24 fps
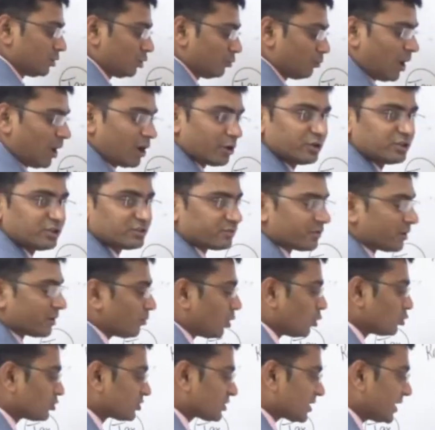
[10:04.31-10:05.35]
borrowings from
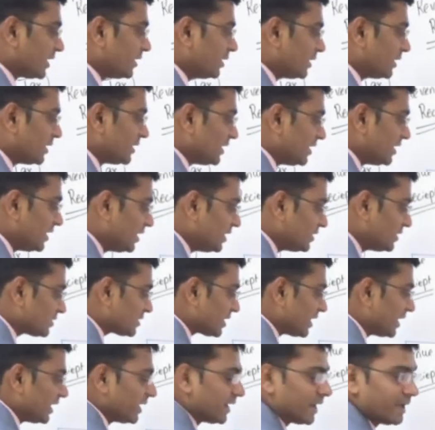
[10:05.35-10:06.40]
outside is
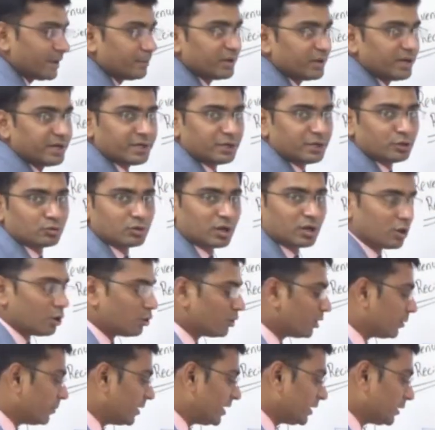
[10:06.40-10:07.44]
a liability to the
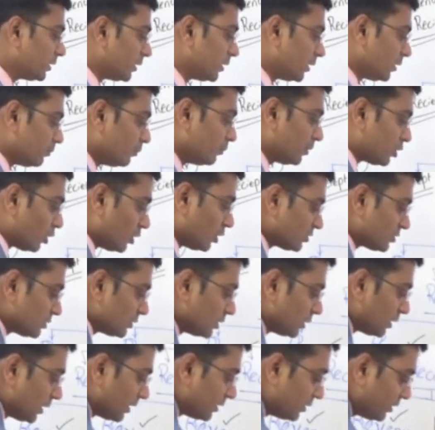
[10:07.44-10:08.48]
government because
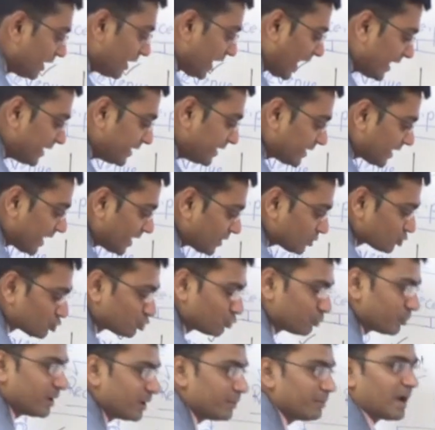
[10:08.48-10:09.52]
it has
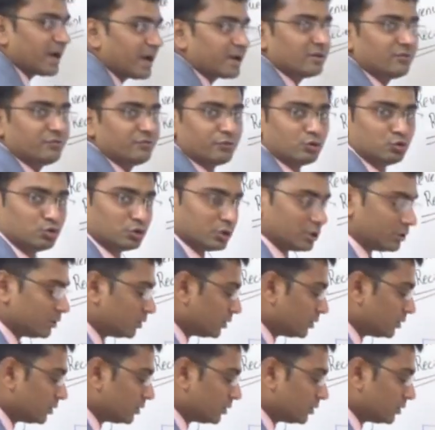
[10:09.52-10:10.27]
to pay back in future.